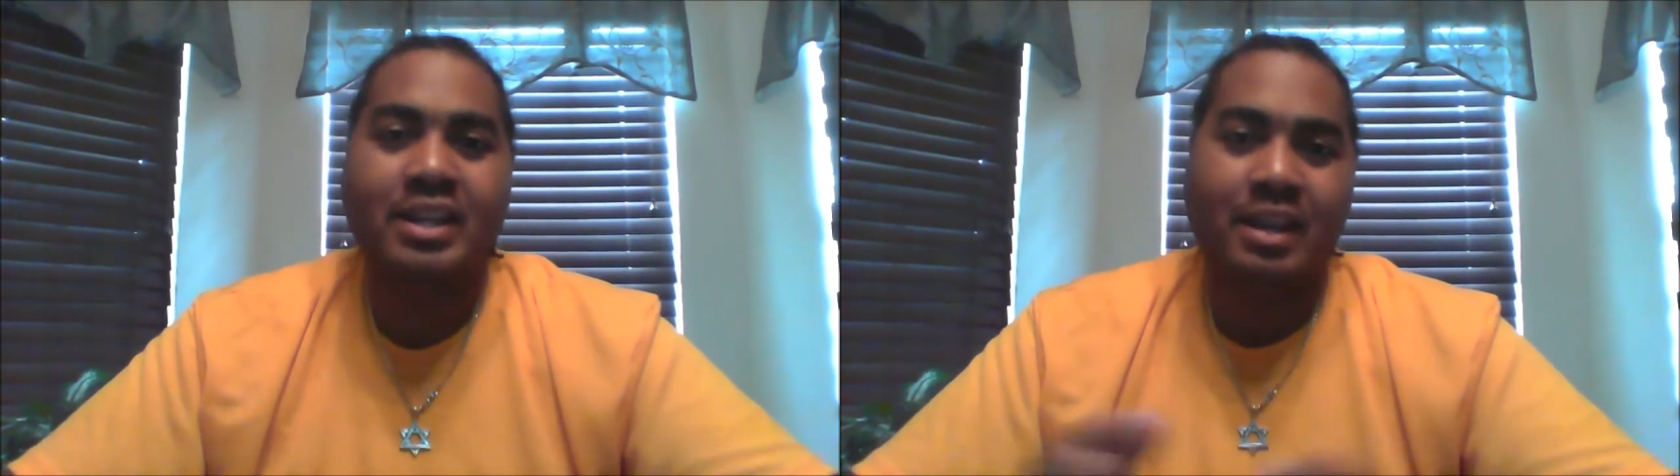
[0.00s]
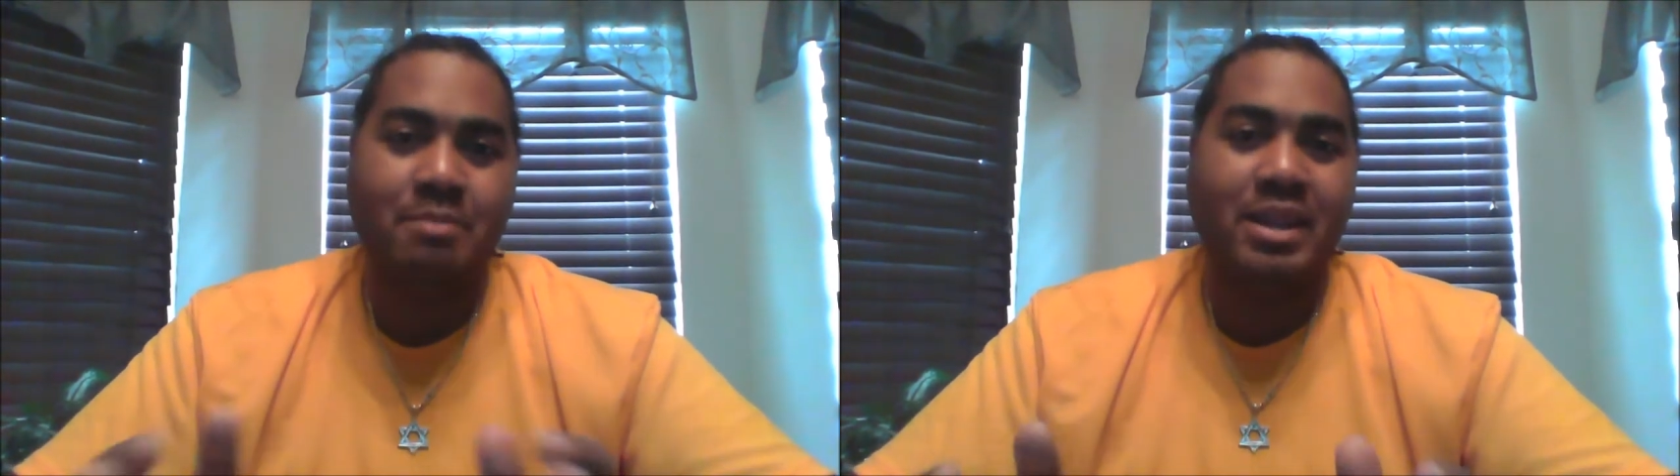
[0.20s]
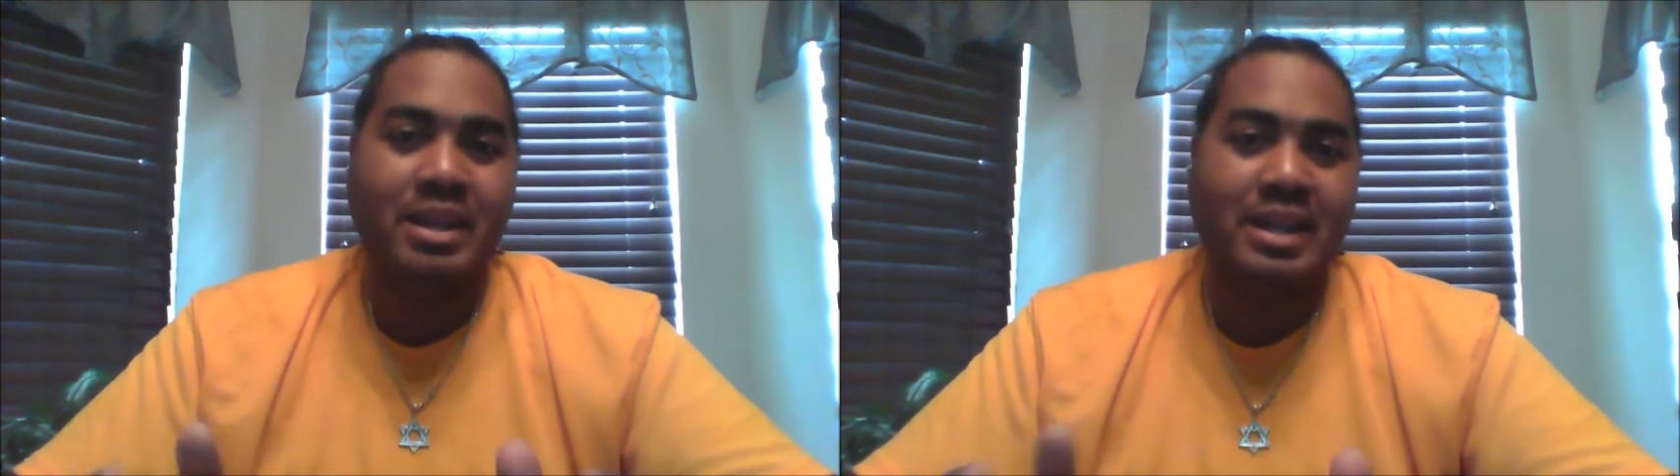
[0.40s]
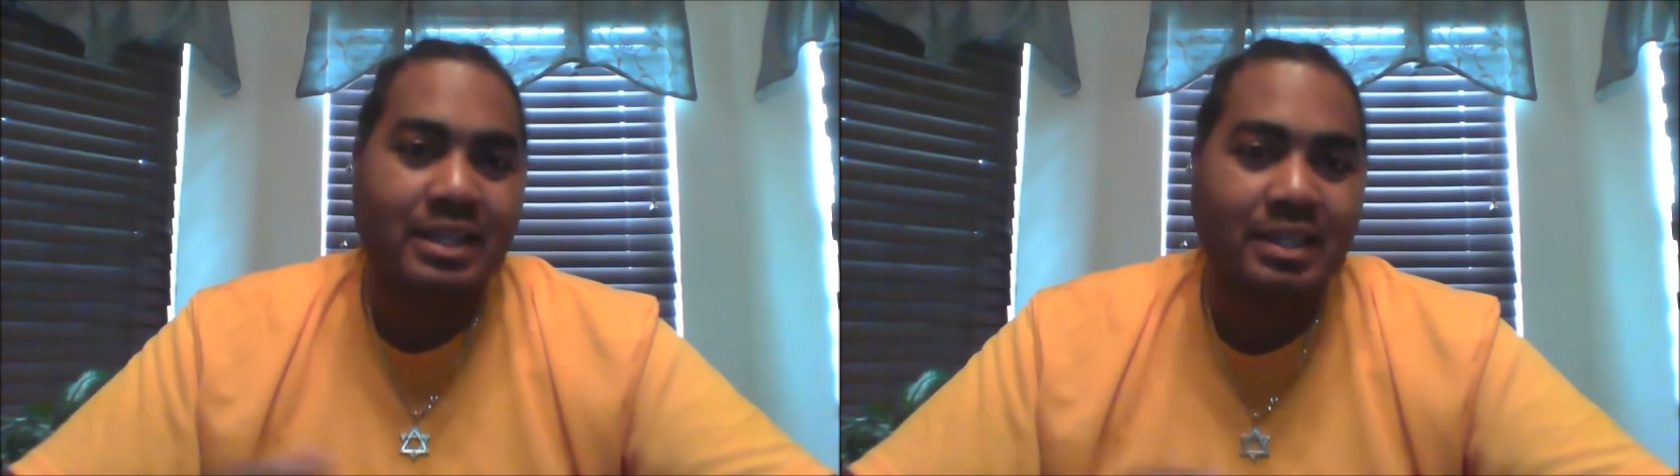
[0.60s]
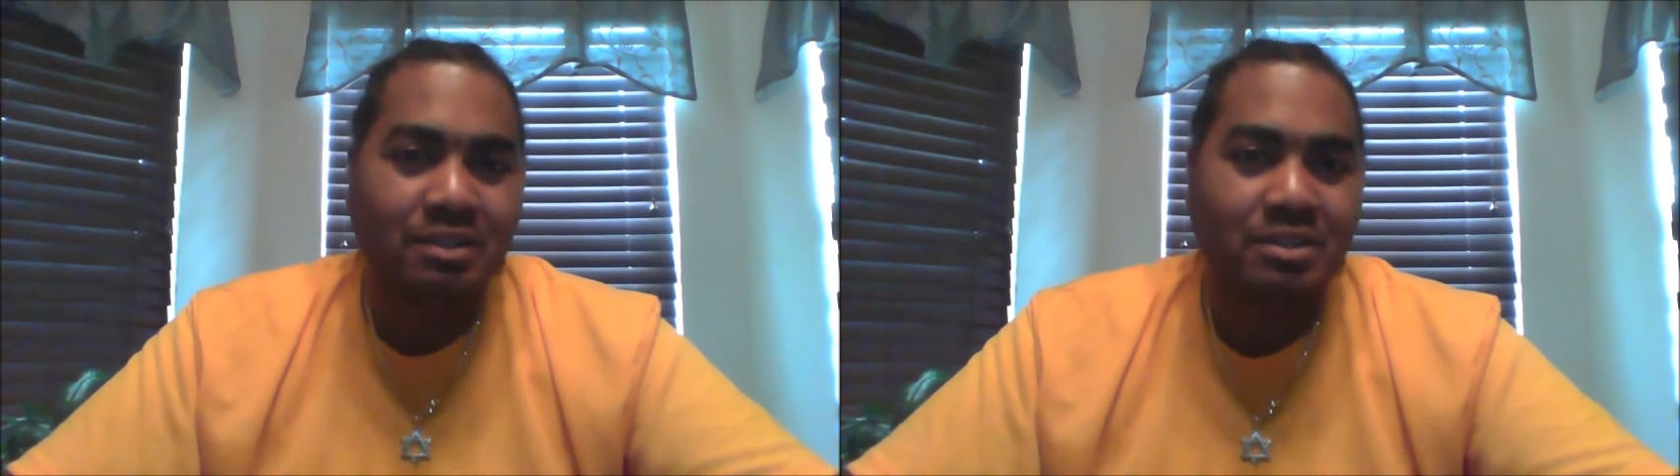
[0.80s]
They may
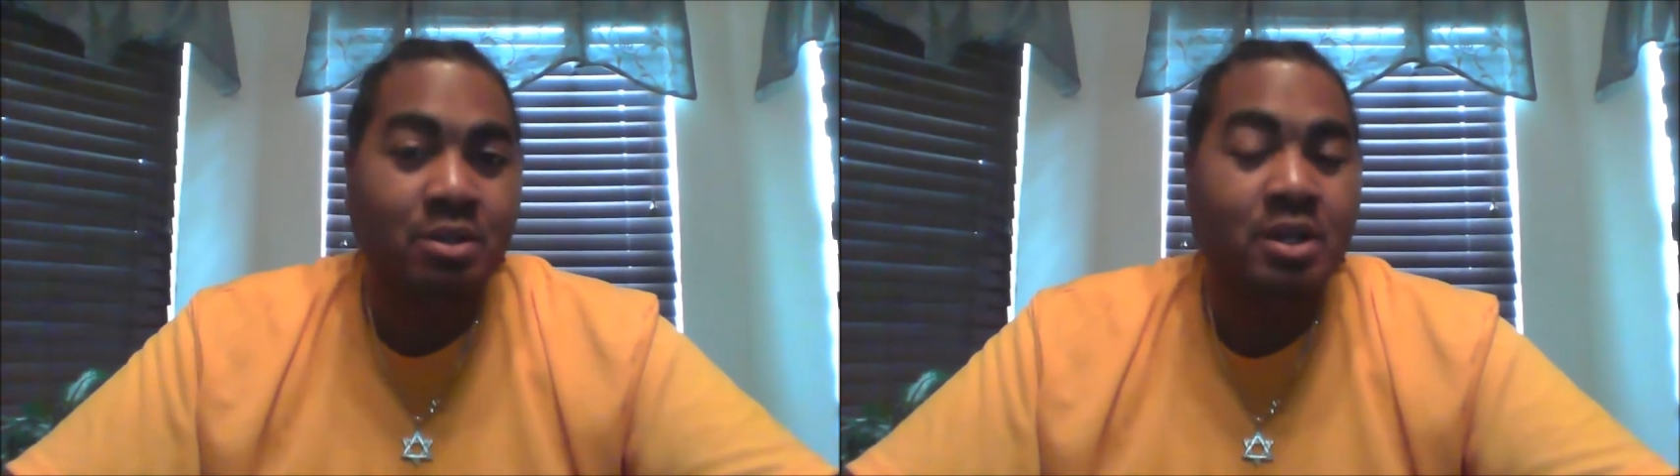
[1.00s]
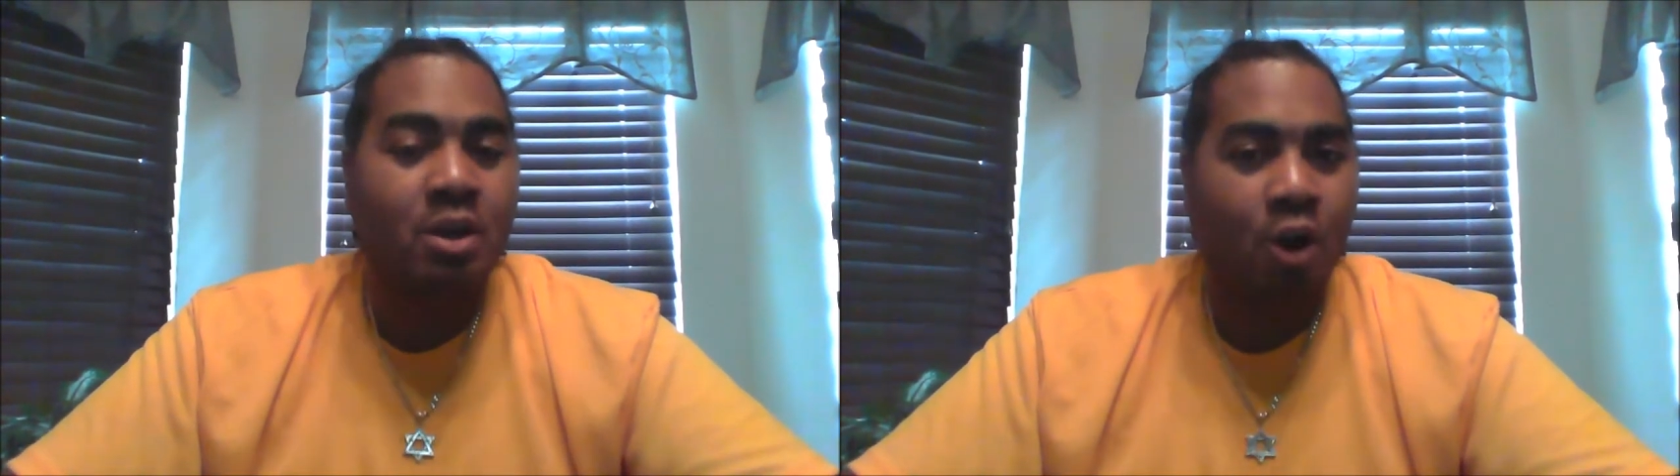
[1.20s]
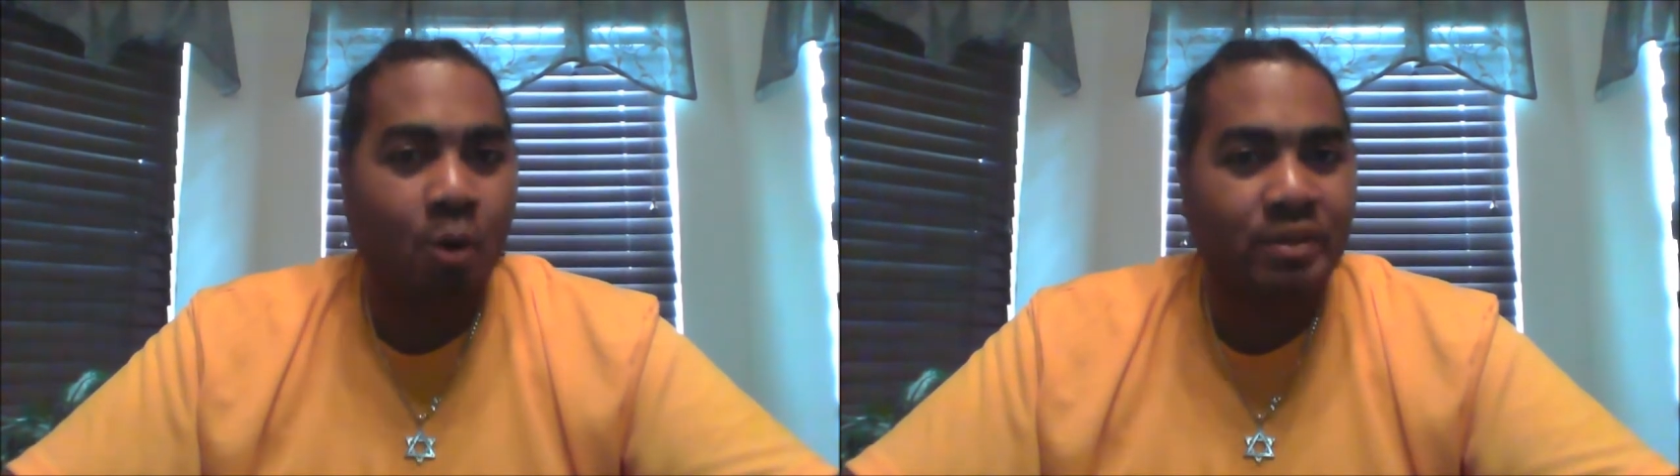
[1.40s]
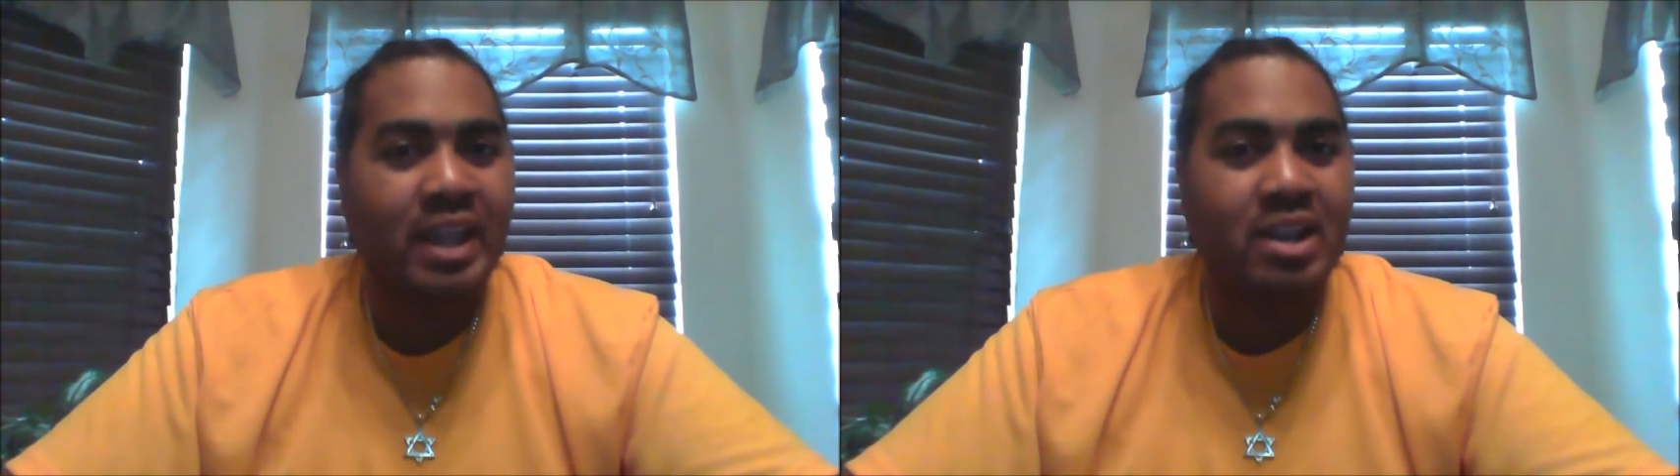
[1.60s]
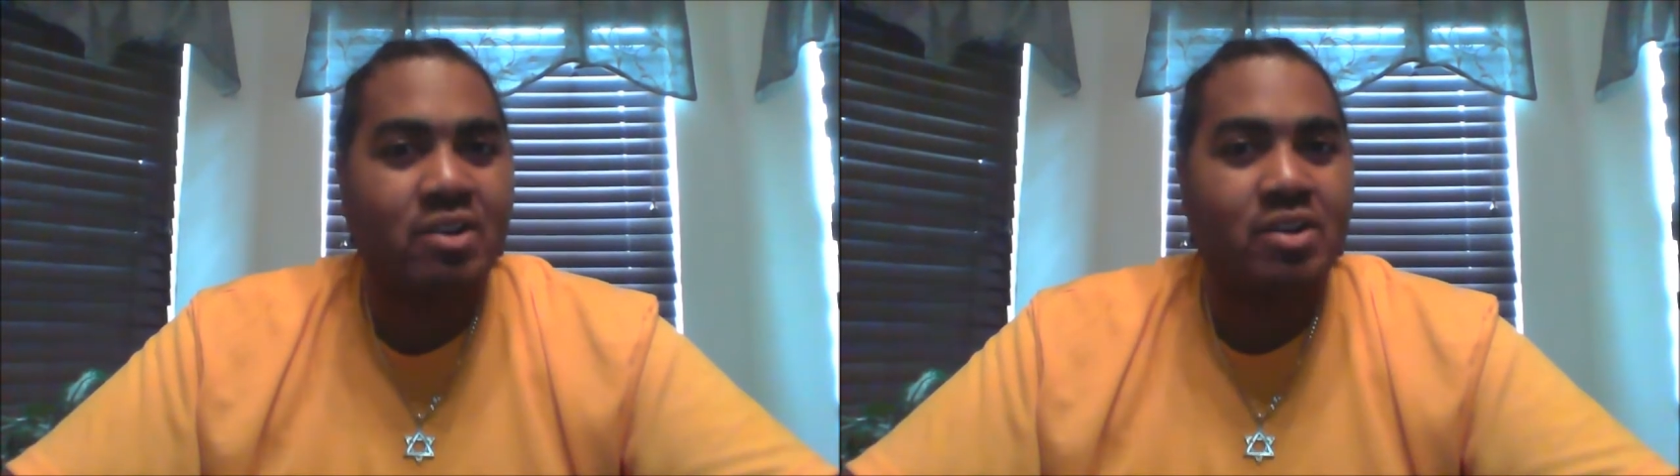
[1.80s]
not kill you, but
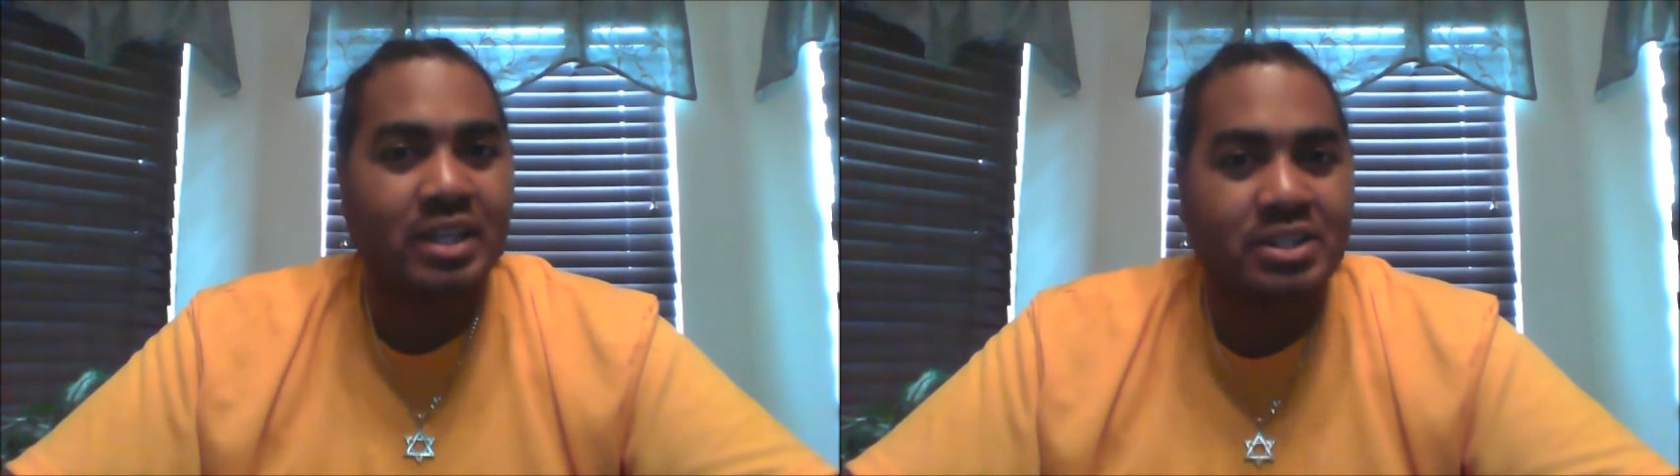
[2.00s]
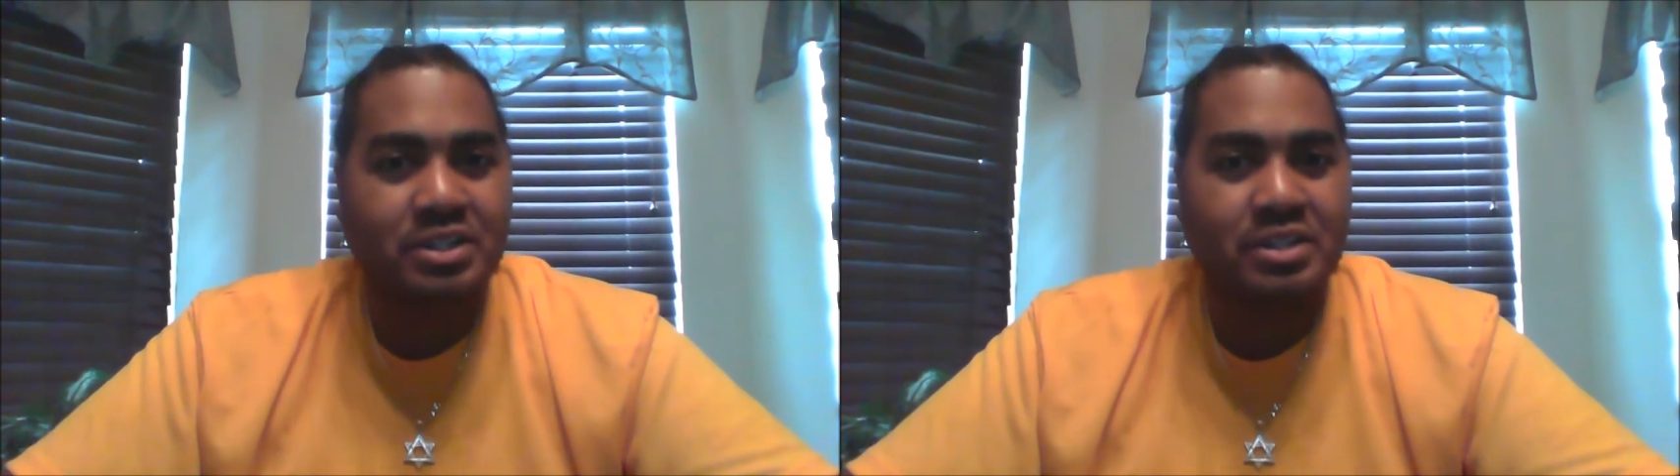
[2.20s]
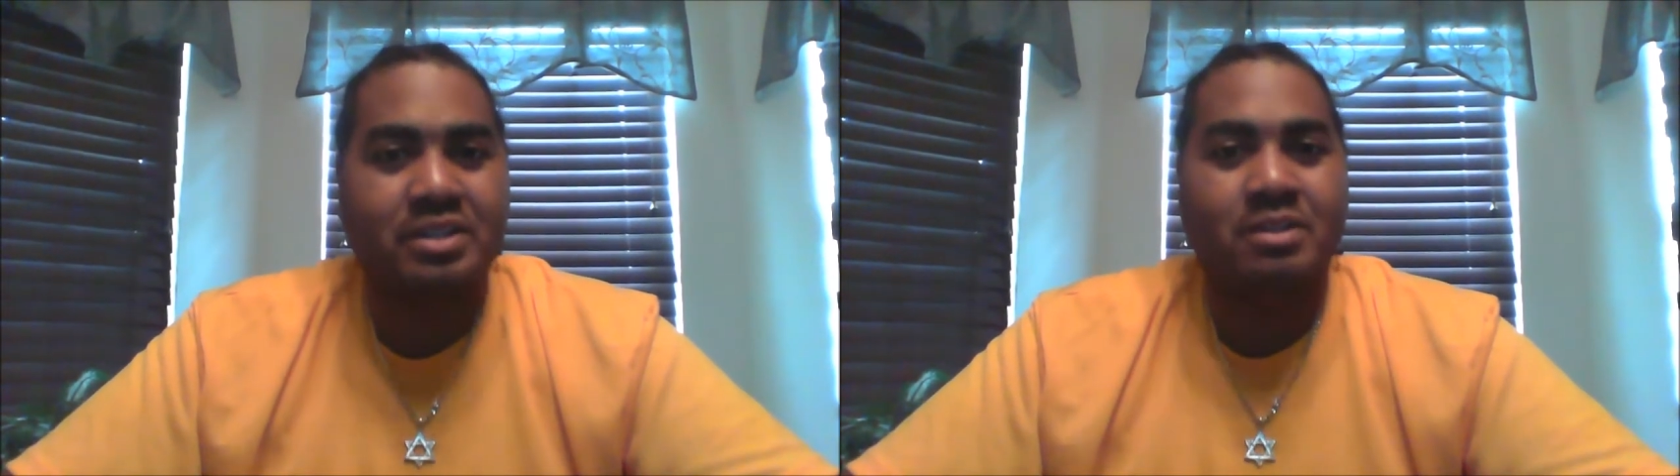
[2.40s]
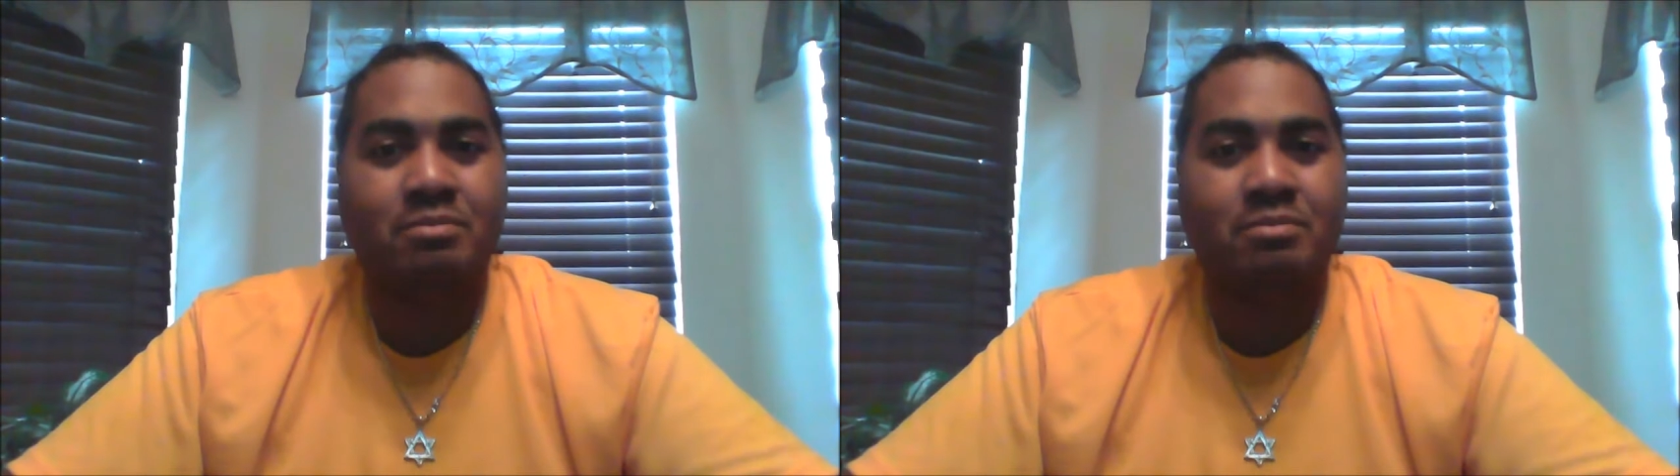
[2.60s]
they're going to get you.